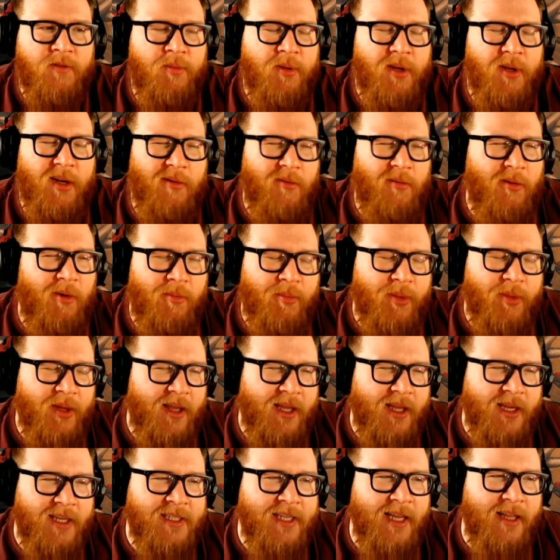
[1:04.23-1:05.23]
but it won't be,
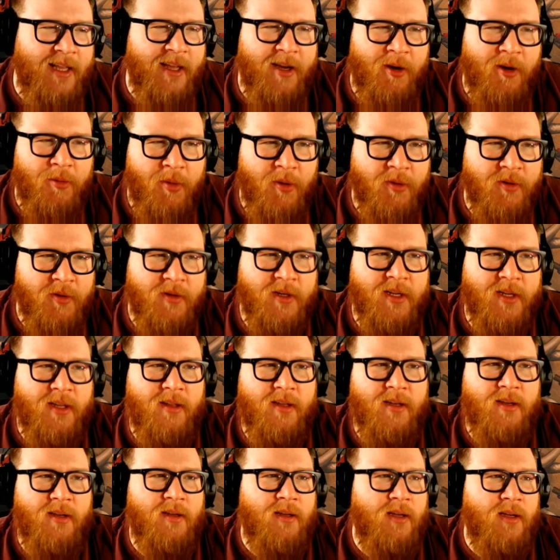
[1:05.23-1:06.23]
like, sellout mode or
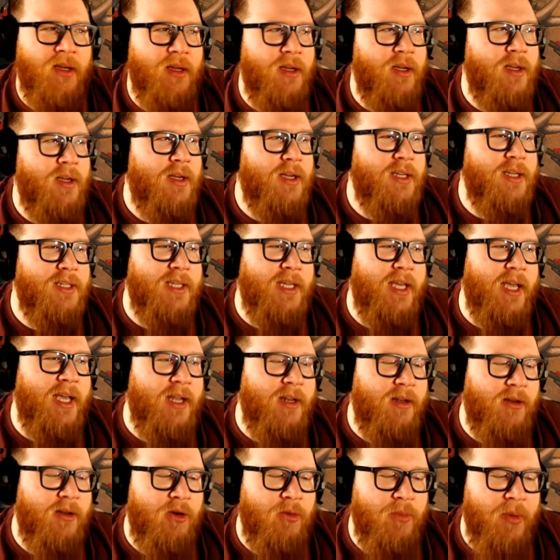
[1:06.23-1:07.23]
anything. Because,
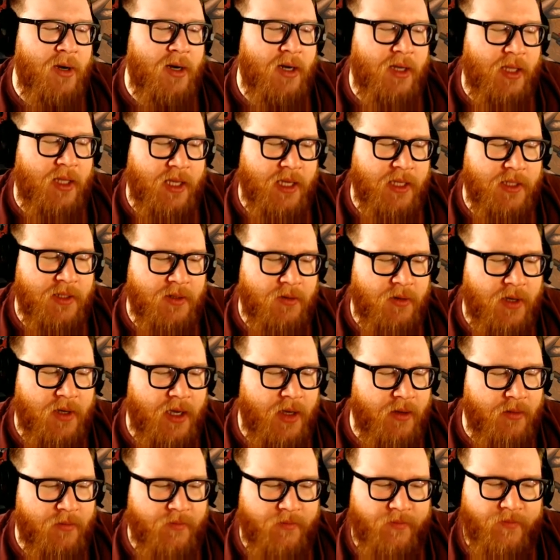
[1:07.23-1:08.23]
again, numerically, it's okay.
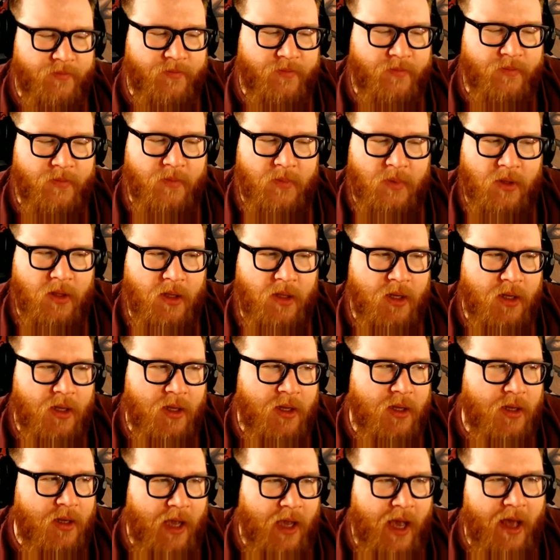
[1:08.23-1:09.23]

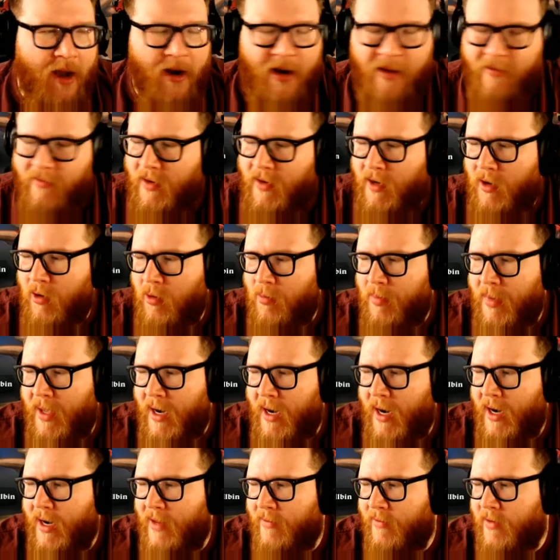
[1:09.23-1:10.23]
I don't even know. May
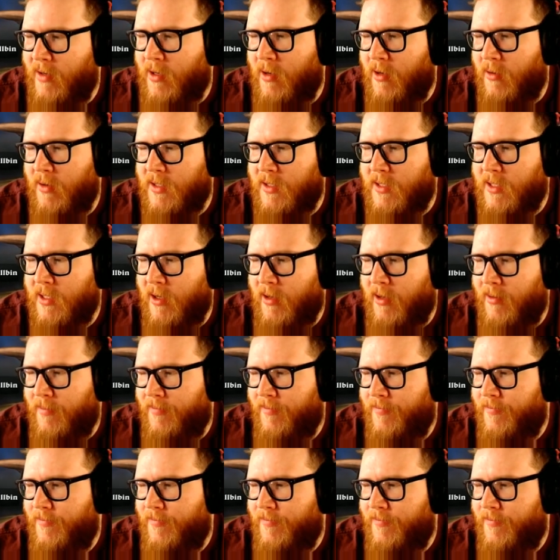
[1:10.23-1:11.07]
not even notice at all.